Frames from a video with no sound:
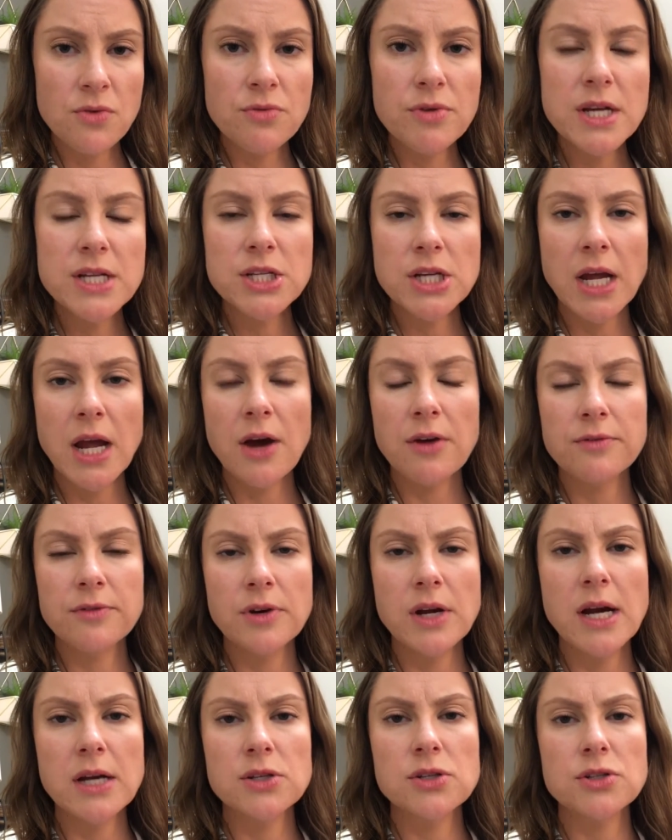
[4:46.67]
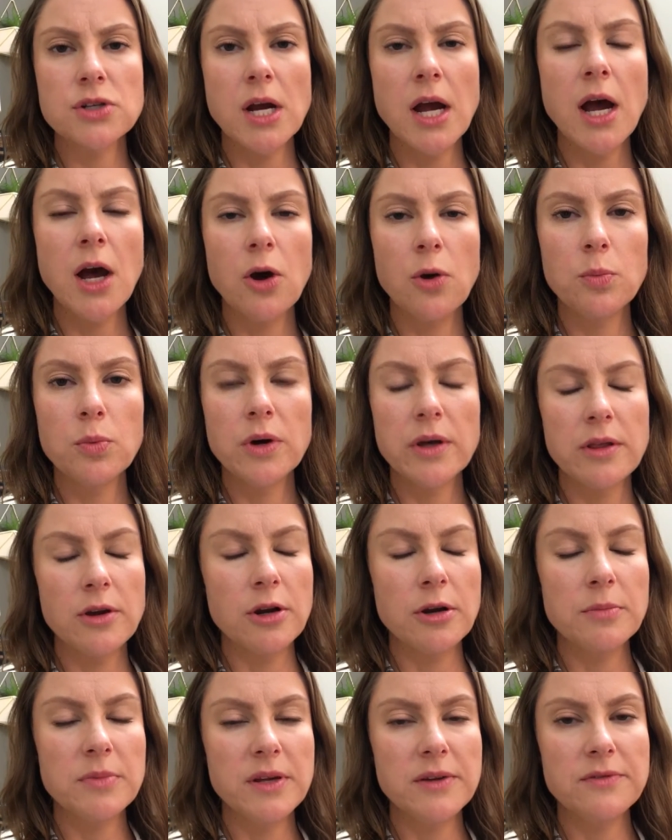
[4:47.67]
reaching out for extra help,
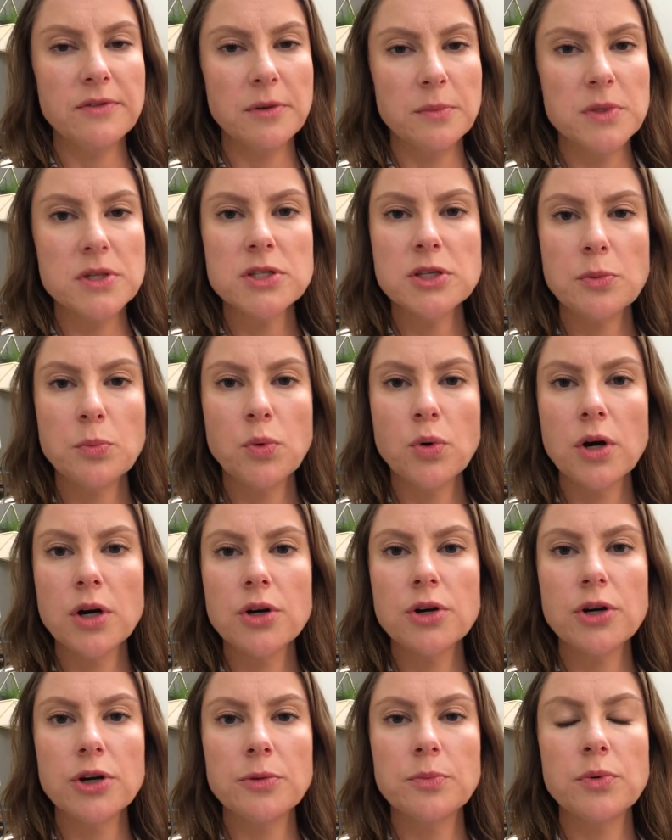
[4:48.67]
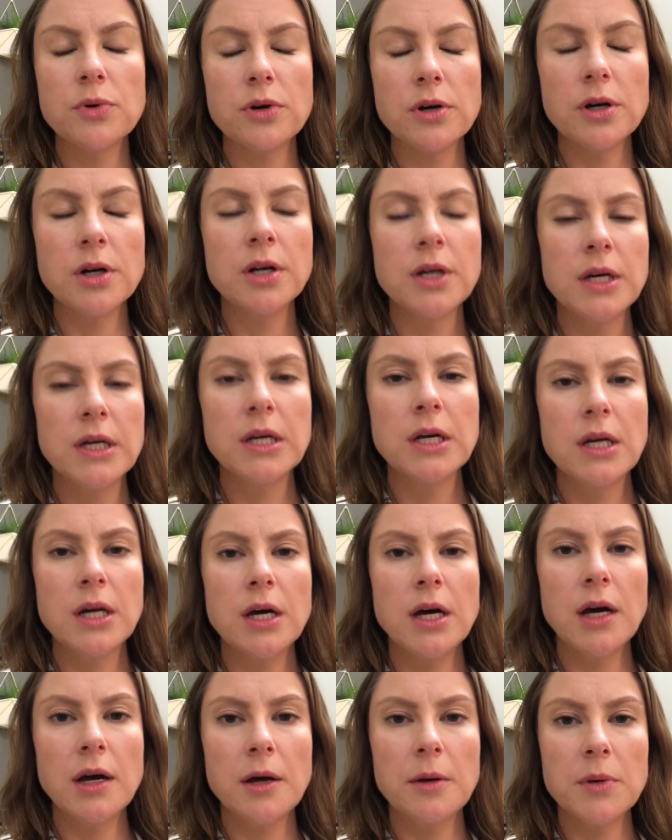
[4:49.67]
whether it be from a support group or
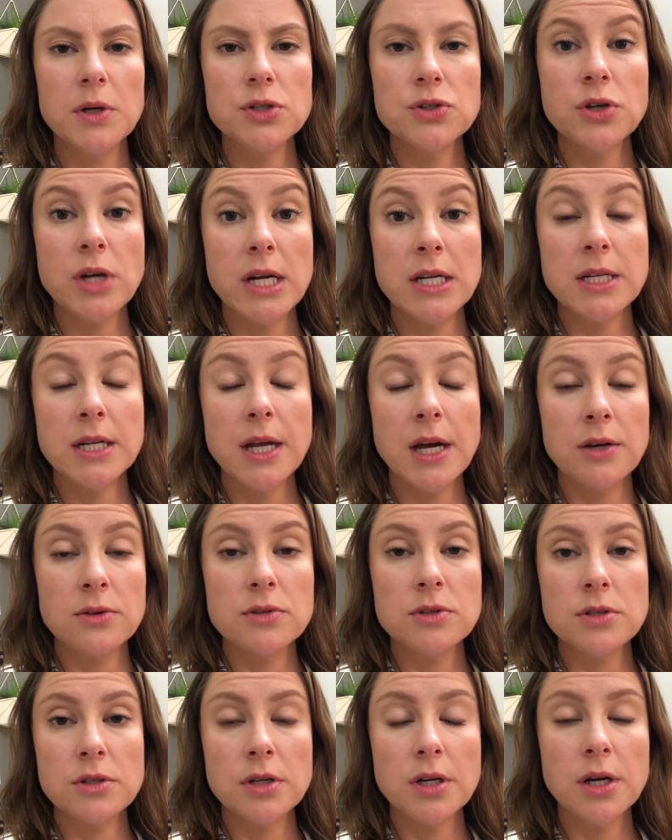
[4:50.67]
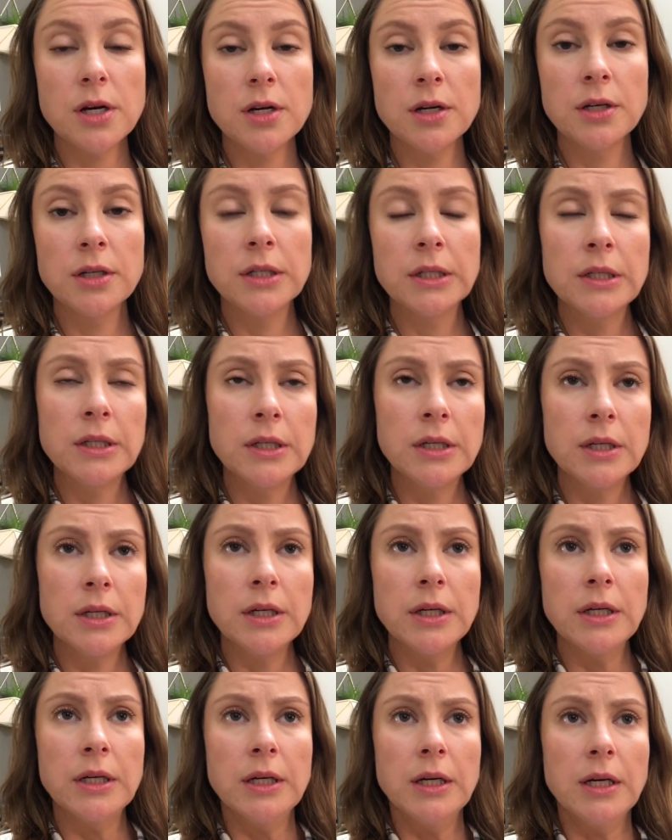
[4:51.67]
a trained counselor.
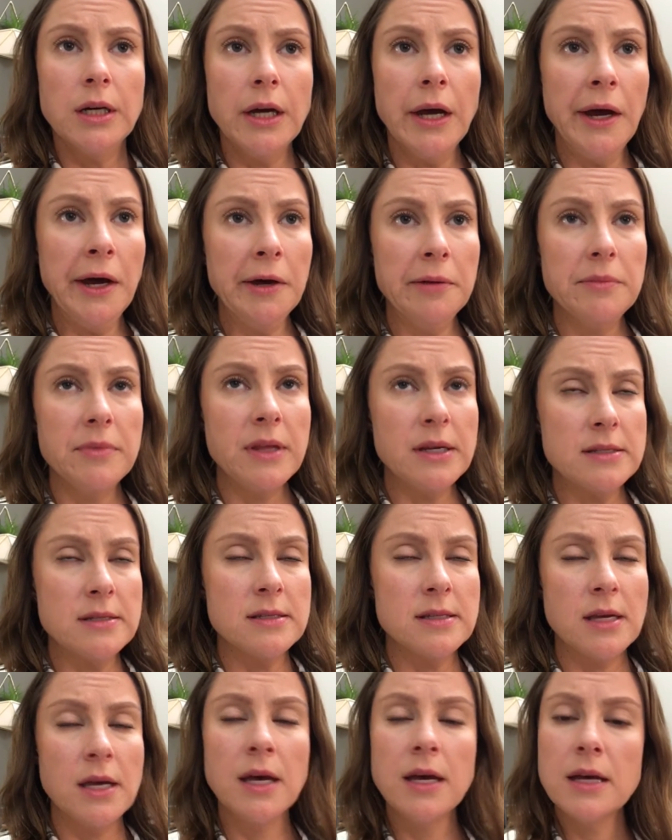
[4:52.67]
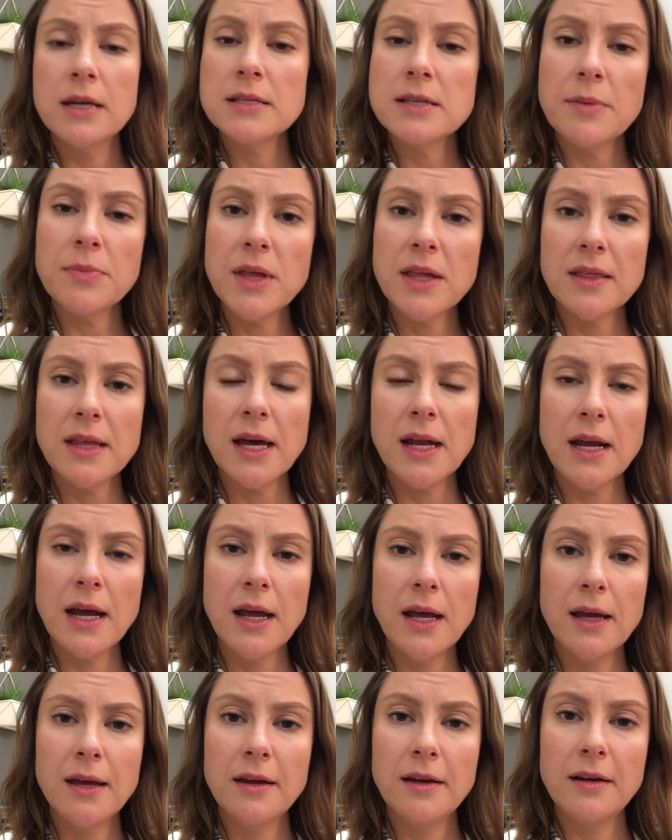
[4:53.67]
That's something that
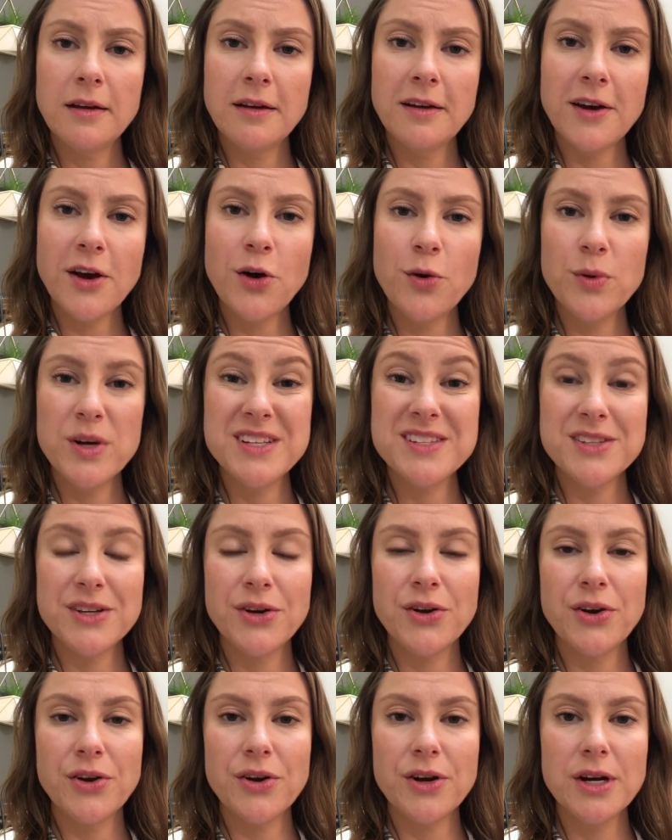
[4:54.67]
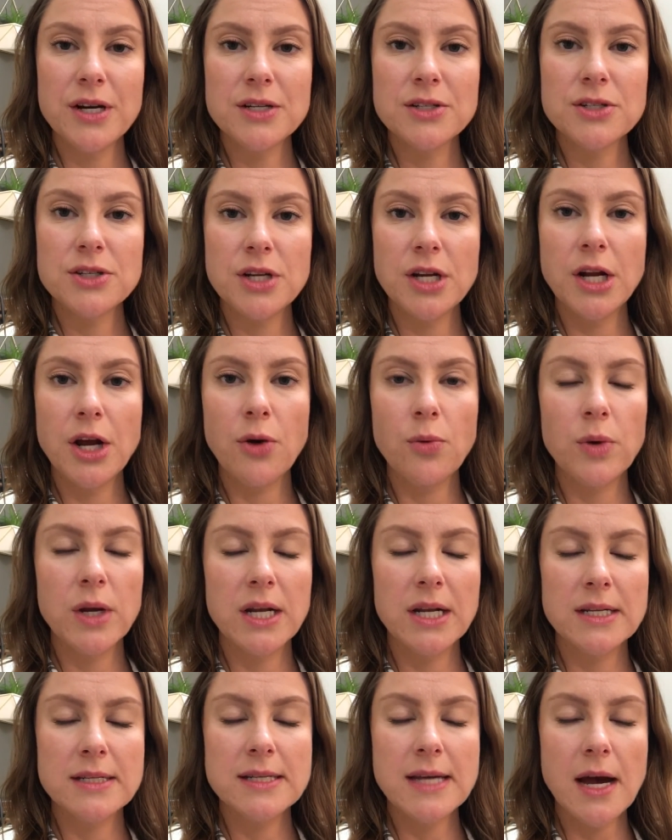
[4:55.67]
I always encourage,
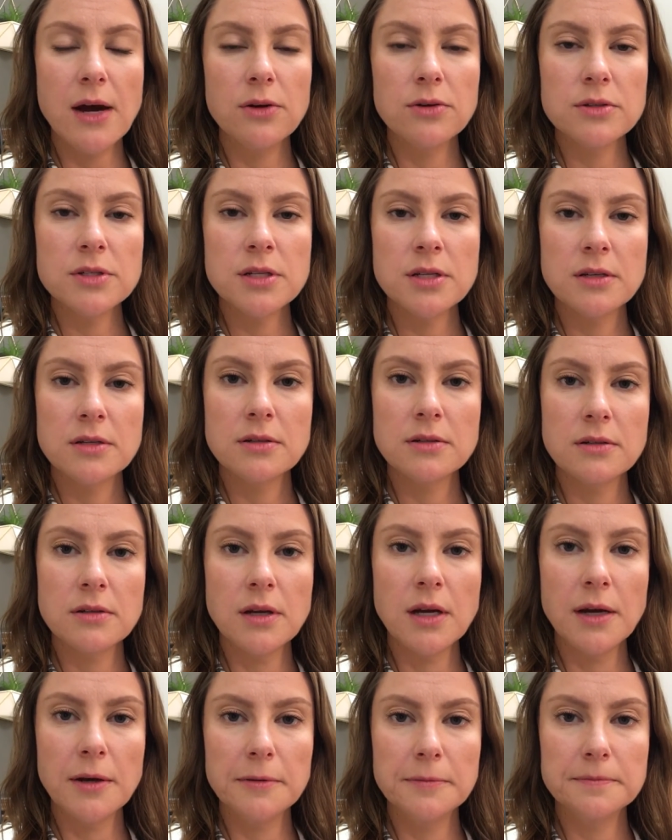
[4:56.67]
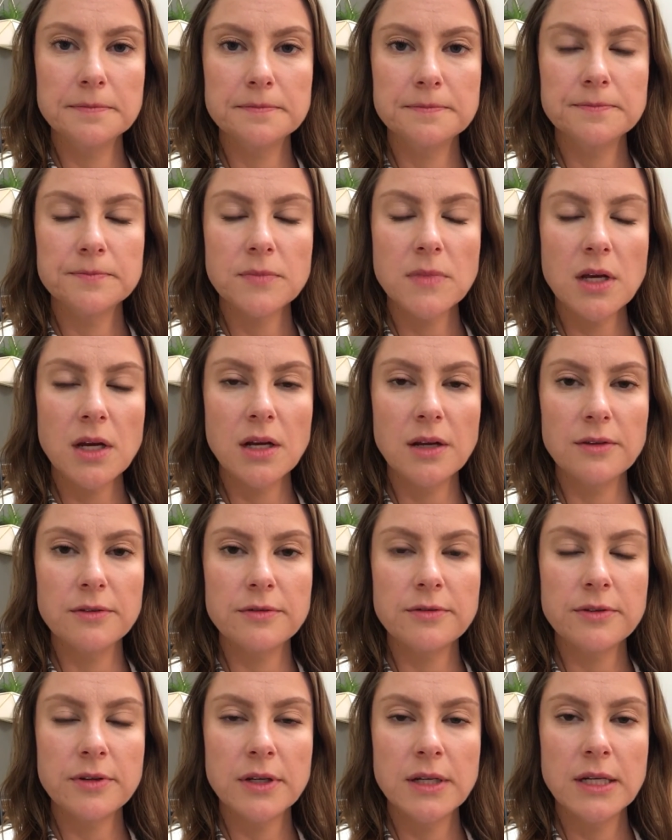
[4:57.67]
when in doubt, kind of